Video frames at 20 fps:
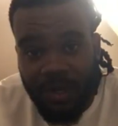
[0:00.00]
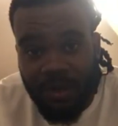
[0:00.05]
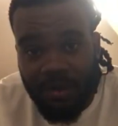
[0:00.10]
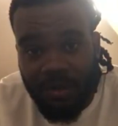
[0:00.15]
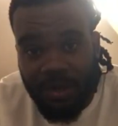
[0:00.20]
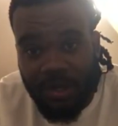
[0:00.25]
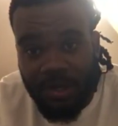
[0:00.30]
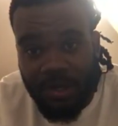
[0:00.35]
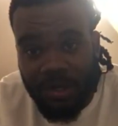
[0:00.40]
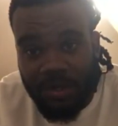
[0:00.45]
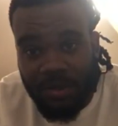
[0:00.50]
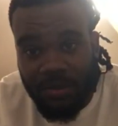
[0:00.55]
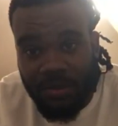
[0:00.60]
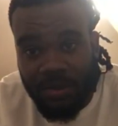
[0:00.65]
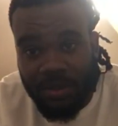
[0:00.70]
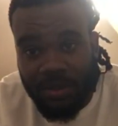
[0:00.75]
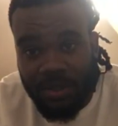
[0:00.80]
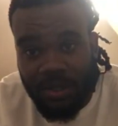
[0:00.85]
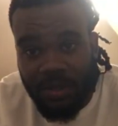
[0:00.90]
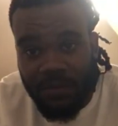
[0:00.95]
did it to
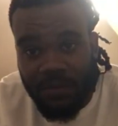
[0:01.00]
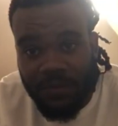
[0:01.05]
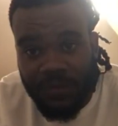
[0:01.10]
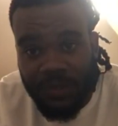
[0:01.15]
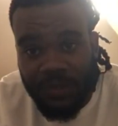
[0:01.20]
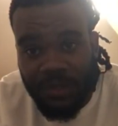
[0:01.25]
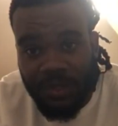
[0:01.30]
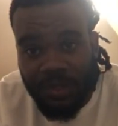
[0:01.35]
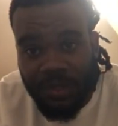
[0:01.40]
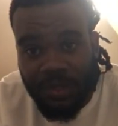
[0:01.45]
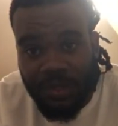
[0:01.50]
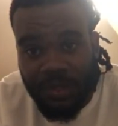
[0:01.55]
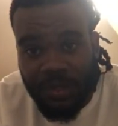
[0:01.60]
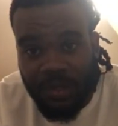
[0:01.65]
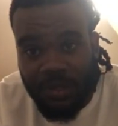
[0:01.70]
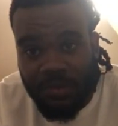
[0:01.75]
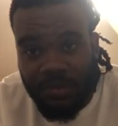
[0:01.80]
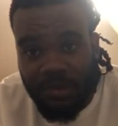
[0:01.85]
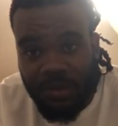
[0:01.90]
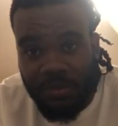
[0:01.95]
itself. Shit,
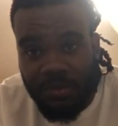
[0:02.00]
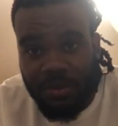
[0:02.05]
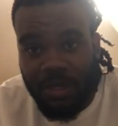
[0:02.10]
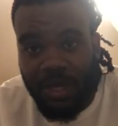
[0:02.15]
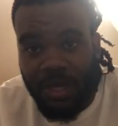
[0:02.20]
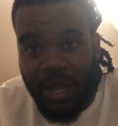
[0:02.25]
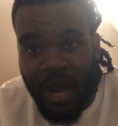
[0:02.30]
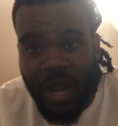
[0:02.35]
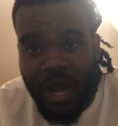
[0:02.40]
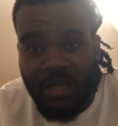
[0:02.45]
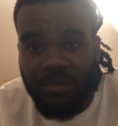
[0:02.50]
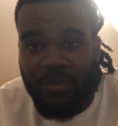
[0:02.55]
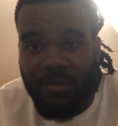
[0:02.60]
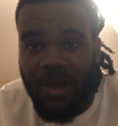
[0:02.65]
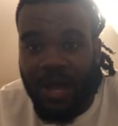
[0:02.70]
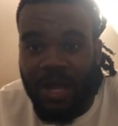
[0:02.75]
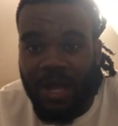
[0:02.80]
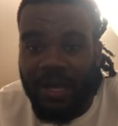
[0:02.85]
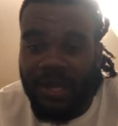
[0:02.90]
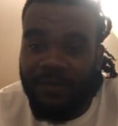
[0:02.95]
that's what I'm saying. That's
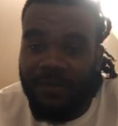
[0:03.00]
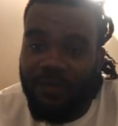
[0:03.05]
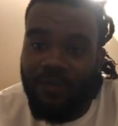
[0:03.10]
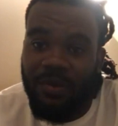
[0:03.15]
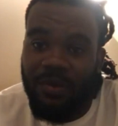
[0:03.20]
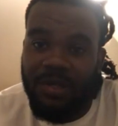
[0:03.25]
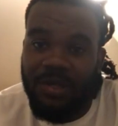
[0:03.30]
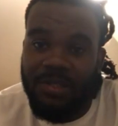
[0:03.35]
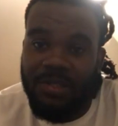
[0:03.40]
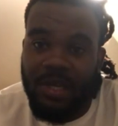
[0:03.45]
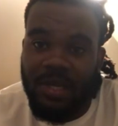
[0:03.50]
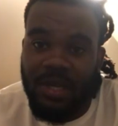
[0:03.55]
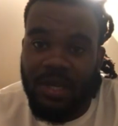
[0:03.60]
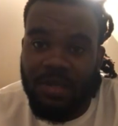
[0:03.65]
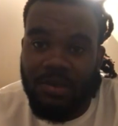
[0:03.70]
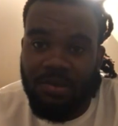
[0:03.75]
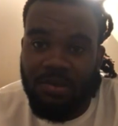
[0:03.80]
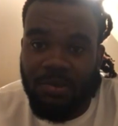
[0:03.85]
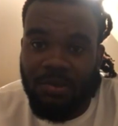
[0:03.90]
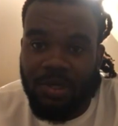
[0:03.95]
why I ain't really
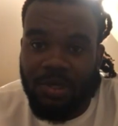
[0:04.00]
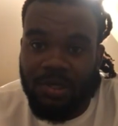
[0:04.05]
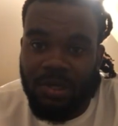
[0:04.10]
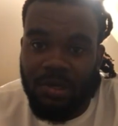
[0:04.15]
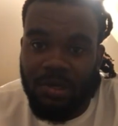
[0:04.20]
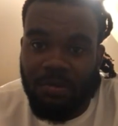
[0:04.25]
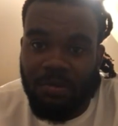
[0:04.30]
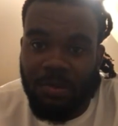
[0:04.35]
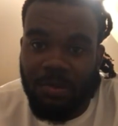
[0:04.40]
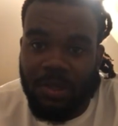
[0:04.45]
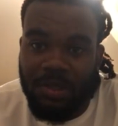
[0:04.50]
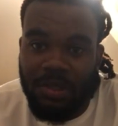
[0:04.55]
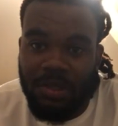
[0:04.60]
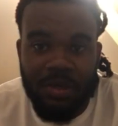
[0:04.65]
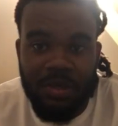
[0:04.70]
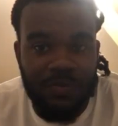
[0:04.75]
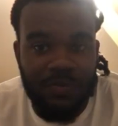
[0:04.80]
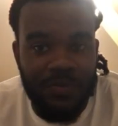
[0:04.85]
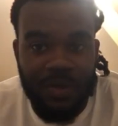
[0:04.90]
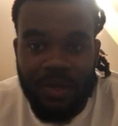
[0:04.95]
saying too much on it
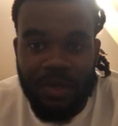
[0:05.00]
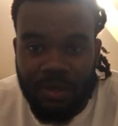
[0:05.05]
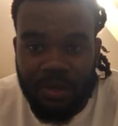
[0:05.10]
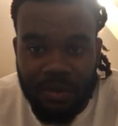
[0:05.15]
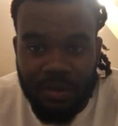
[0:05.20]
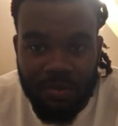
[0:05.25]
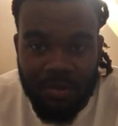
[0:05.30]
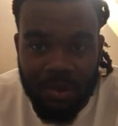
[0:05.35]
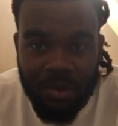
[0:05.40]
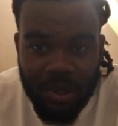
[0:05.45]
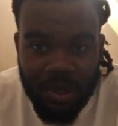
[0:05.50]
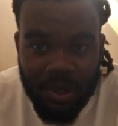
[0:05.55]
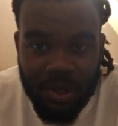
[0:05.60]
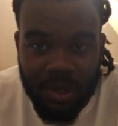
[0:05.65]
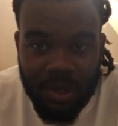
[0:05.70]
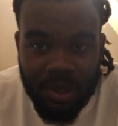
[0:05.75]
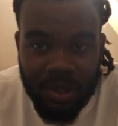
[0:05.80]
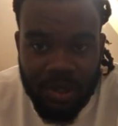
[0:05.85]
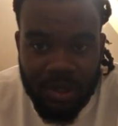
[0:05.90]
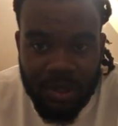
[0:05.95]
myself. He really
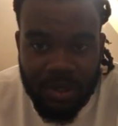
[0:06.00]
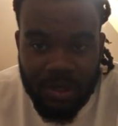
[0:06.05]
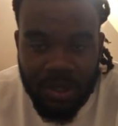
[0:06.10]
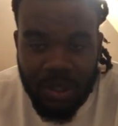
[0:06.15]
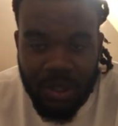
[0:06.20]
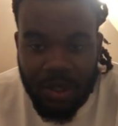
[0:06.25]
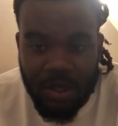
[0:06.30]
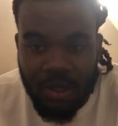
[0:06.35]
cooked this.